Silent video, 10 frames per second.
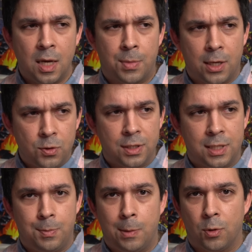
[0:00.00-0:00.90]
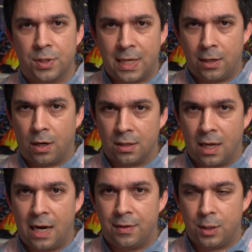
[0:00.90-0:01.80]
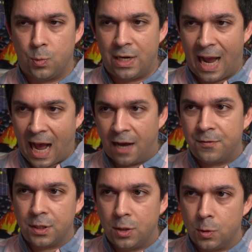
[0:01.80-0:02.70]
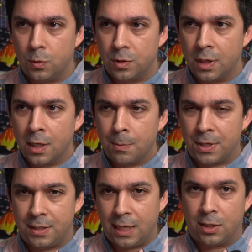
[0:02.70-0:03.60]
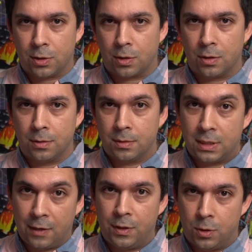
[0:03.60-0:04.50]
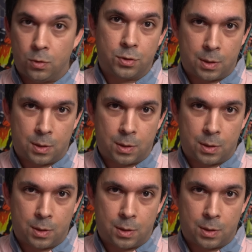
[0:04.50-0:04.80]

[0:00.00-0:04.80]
but I used to see people saying online that you would have to use particular safety tools,